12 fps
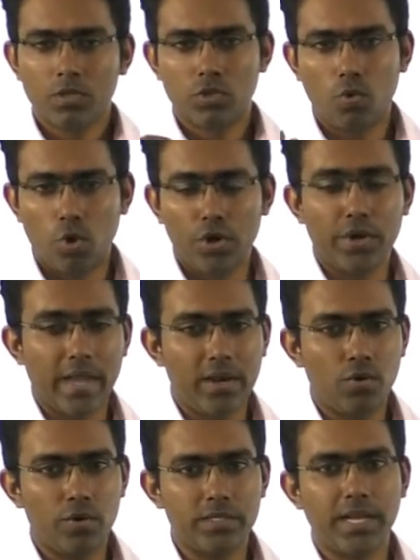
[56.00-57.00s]
So, what you can
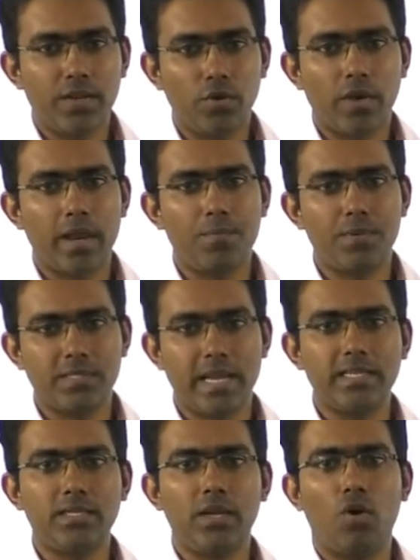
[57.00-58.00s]
do is that you can
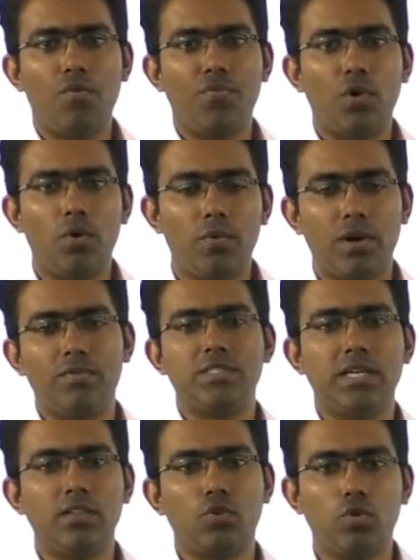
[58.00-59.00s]
precisely go for
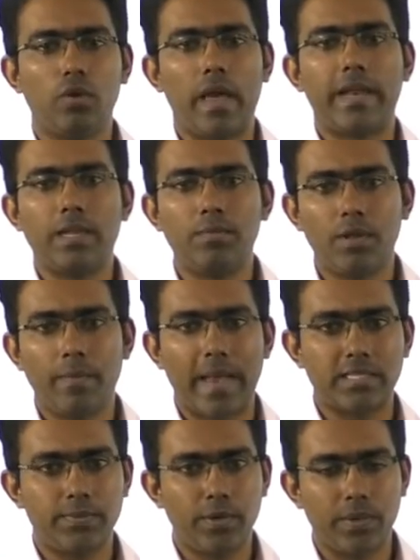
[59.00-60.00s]
revision through attempting
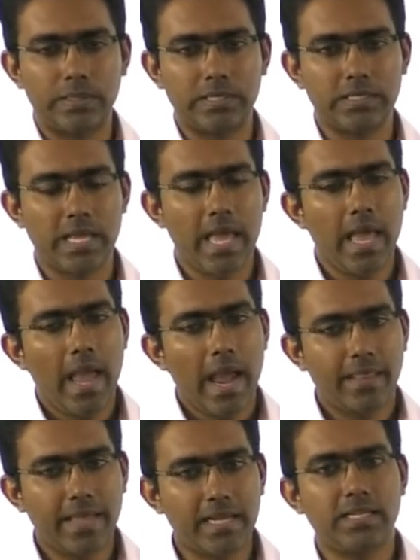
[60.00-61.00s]
maximum questions.
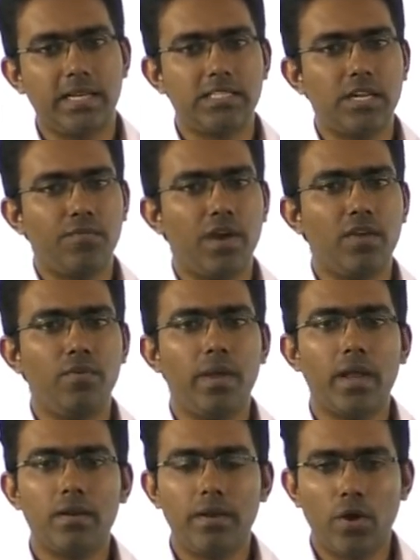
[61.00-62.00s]
And that's the reason why we
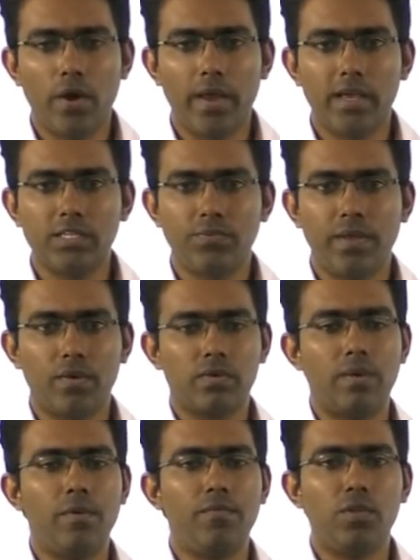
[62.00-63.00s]
at NEO IAS, we have
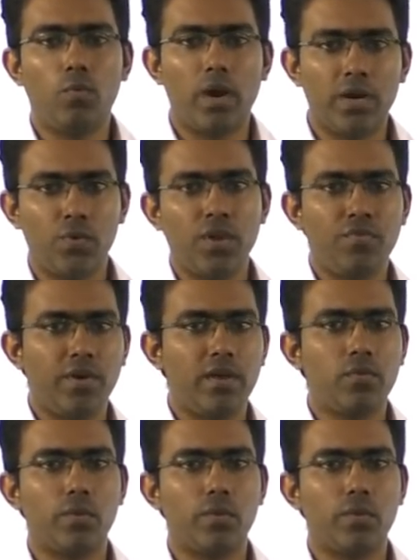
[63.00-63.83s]
come up with 125